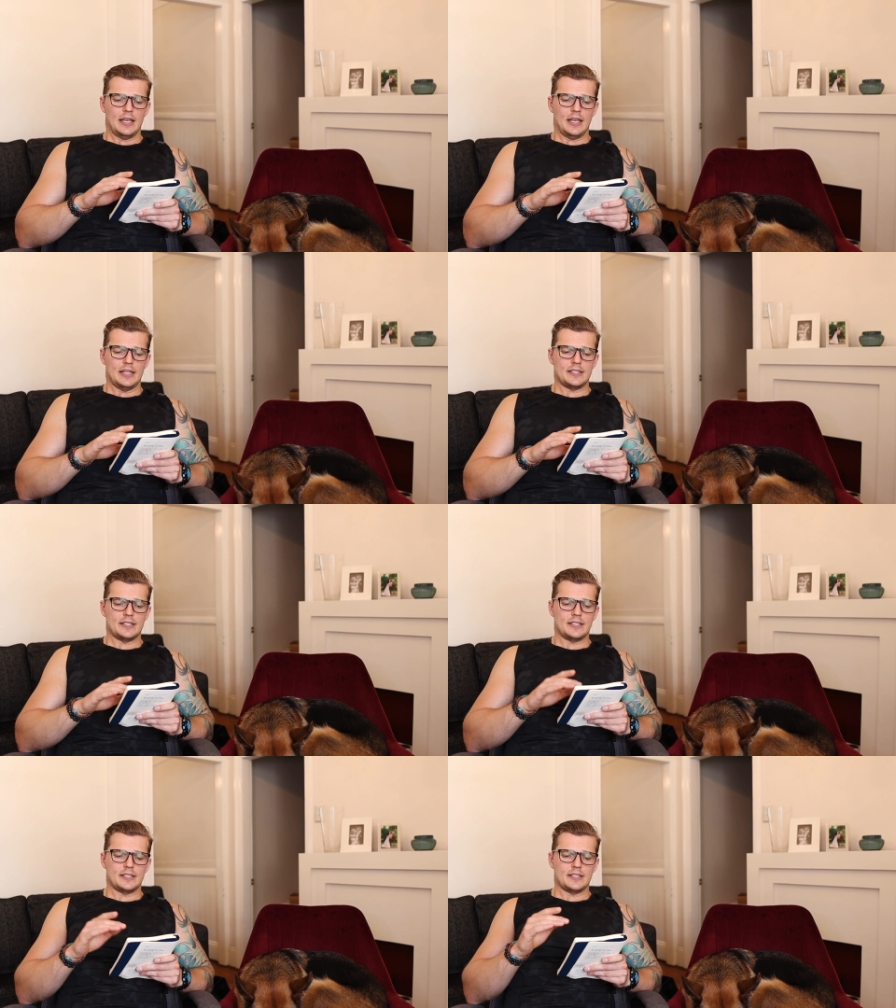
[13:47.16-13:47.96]
it.
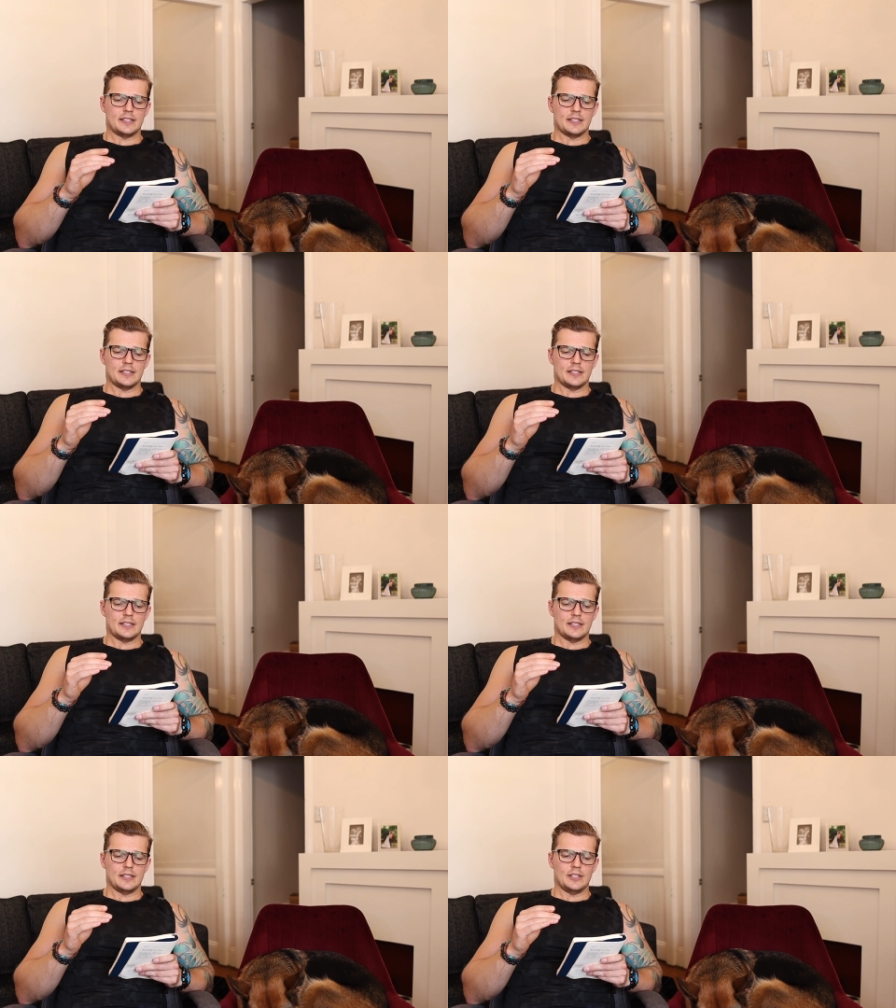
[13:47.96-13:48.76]

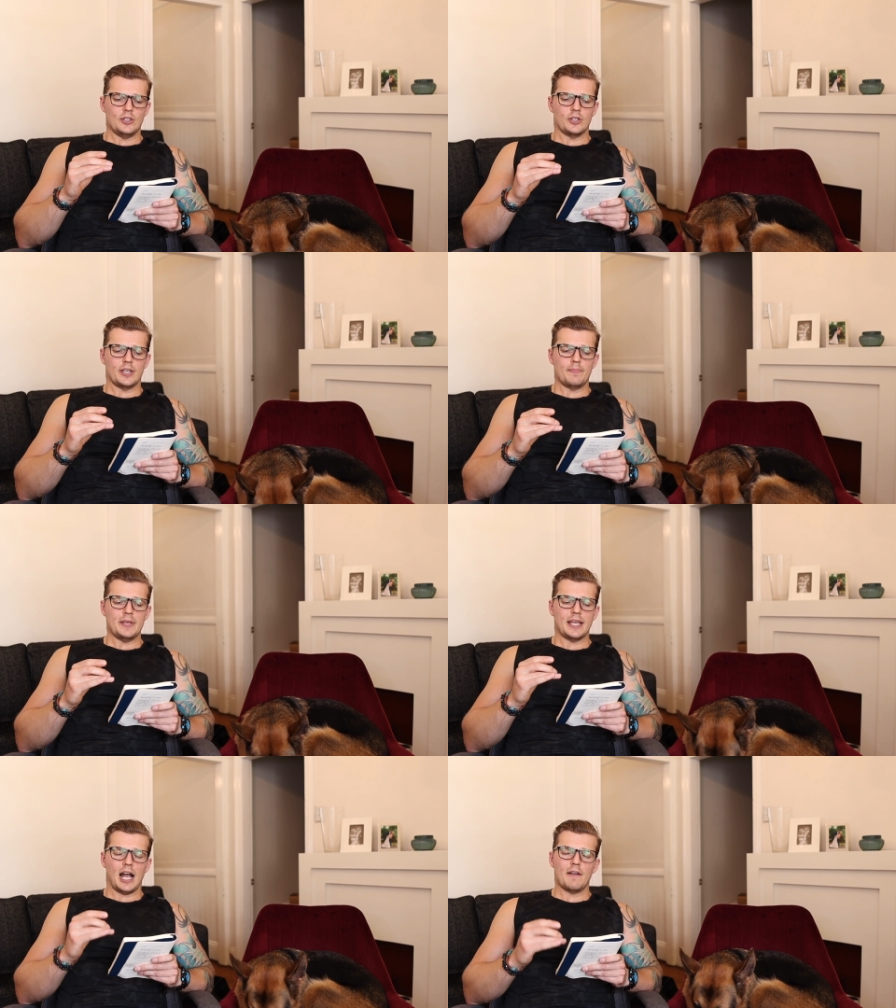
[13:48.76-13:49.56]
You can
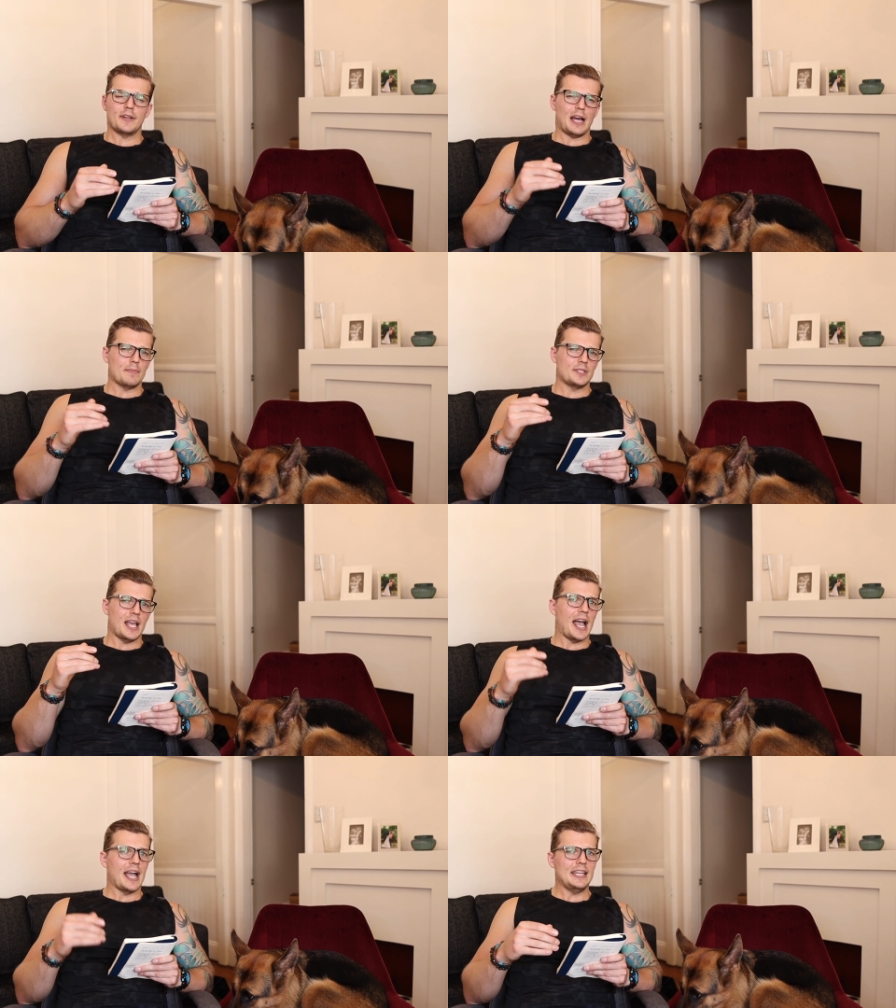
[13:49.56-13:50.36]
be covered up to
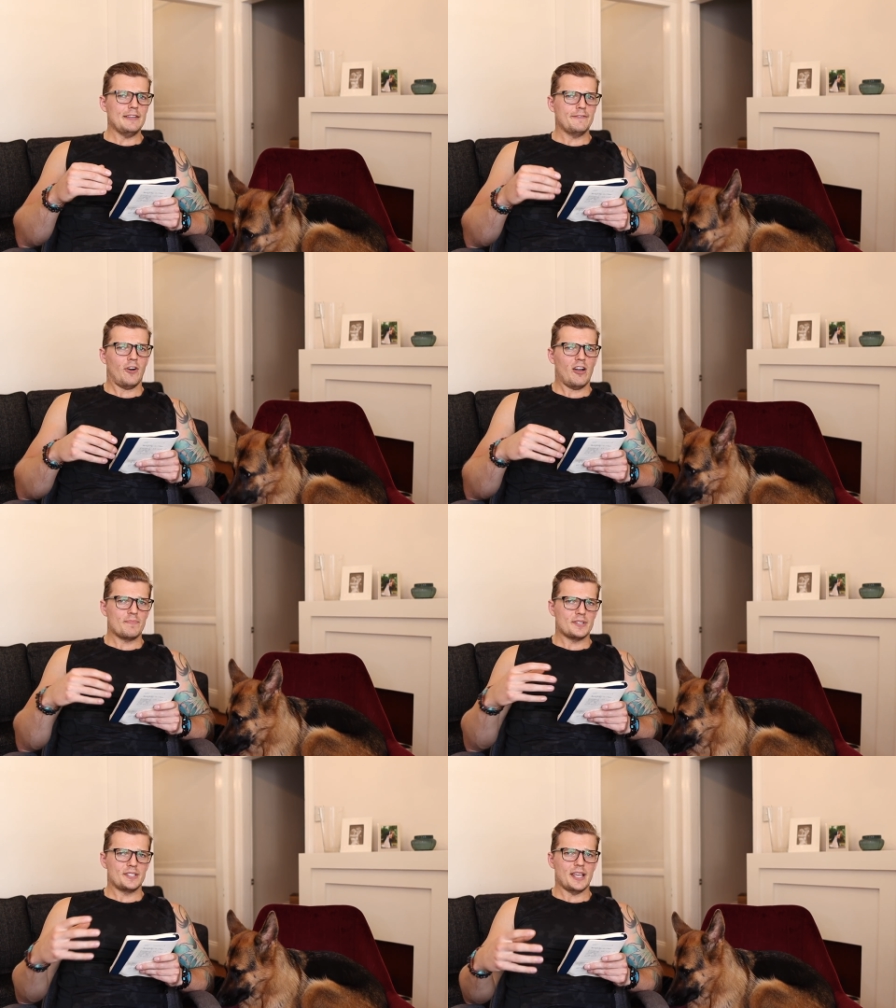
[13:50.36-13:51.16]

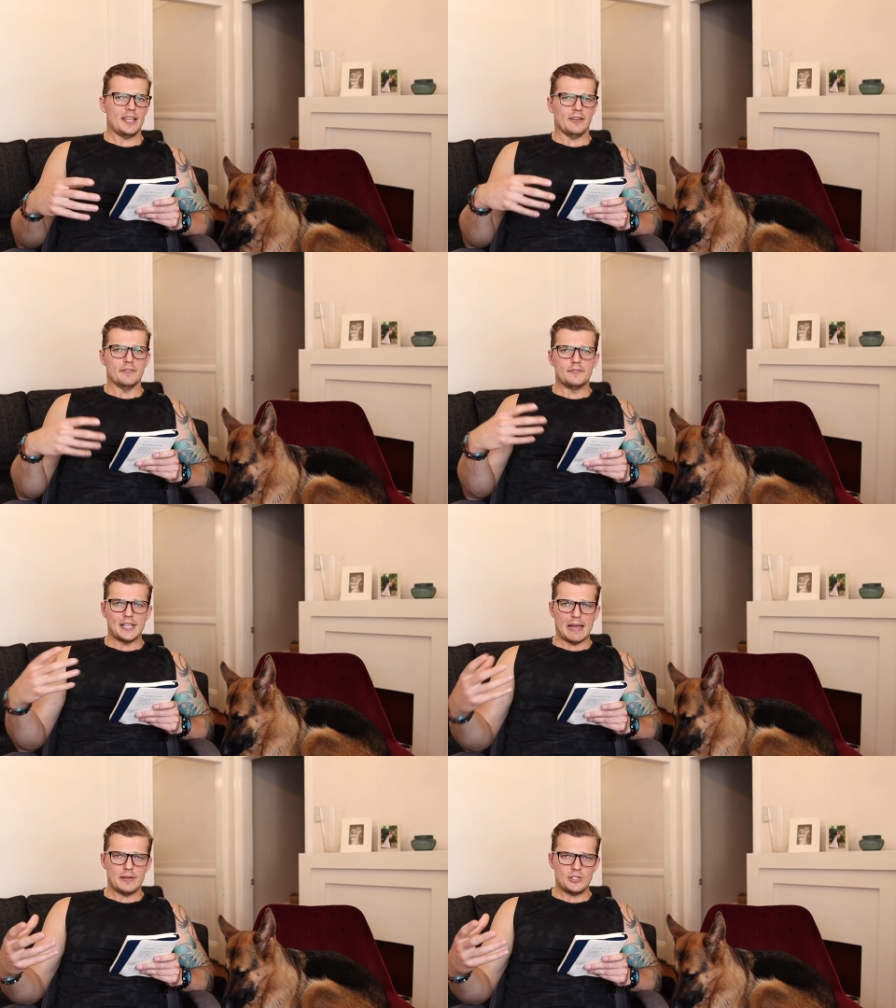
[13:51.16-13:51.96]
85% of
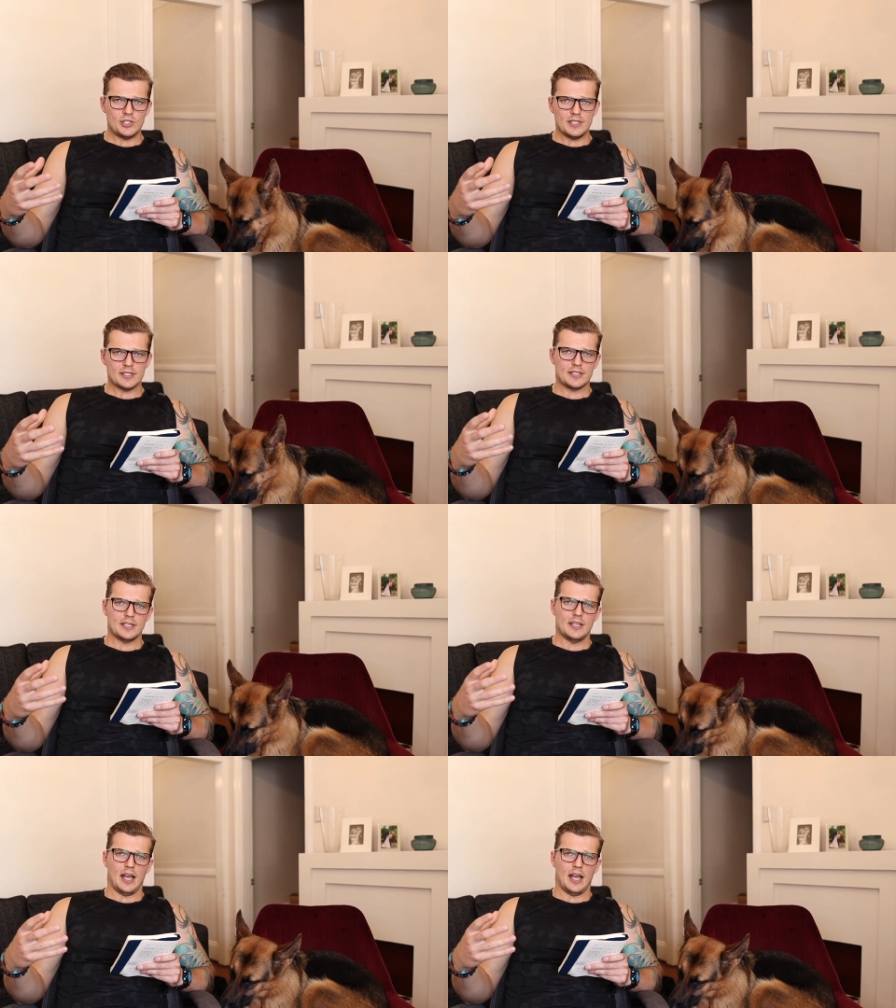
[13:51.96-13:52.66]
damages.